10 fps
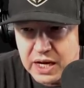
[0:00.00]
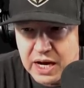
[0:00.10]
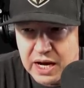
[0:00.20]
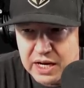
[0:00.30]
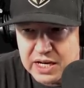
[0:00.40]

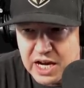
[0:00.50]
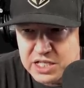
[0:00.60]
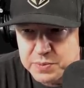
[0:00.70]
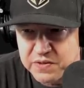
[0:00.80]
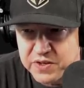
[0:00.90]
uh,
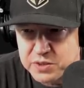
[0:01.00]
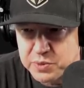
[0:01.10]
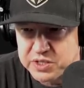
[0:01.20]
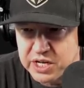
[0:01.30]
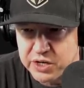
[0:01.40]
Cosmic
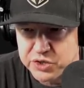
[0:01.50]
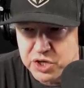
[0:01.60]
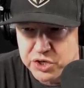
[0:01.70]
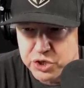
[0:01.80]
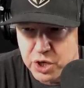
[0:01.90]
Victim of Terrors
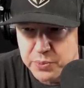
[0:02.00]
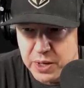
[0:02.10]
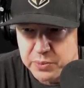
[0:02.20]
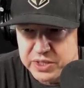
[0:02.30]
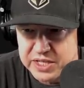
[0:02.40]
on turn
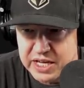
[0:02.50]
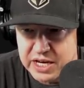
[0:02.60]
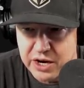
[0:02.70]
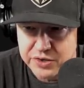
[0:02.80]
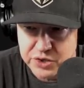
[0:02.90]
apply bleed to that
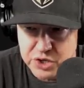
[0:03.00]
character,